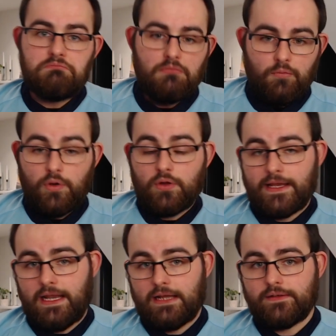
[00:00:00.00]
Will they
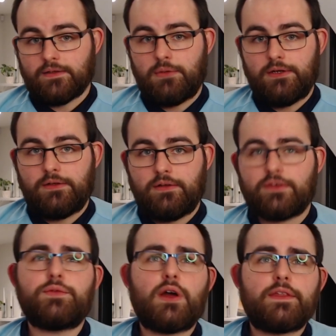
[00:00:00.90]
land him? There's a
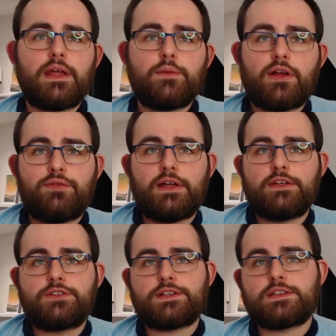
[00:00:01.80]
few other names that I find
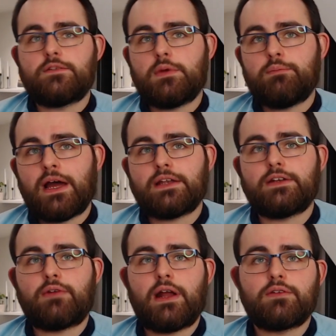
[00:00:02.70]
interesting that have been bandied
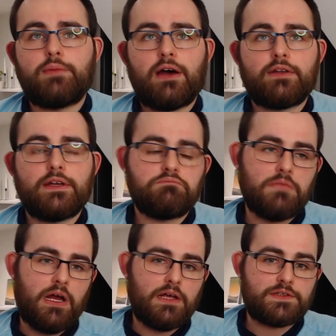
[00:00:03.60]
around about it.
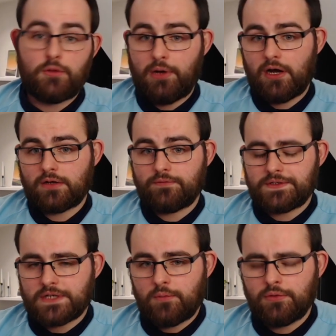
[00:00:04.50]
Scott Parker, for
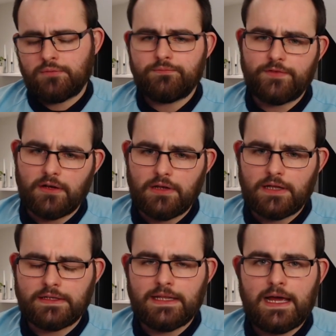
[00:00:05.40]
example, fellow
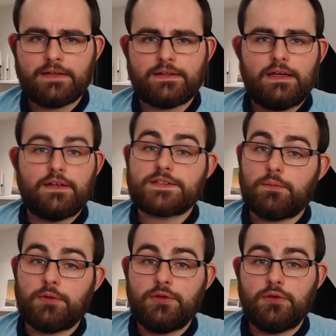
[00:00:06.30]
London lad,
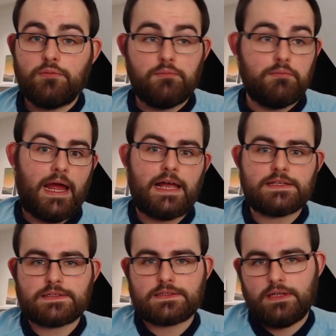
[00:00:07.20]
someone who
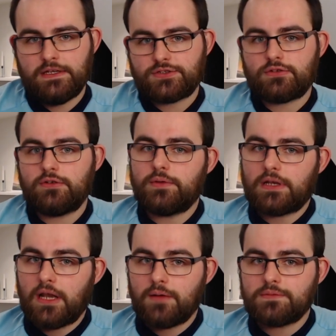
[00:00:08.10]
has history with the
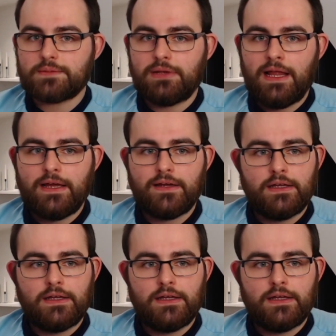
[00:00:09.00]
club as a player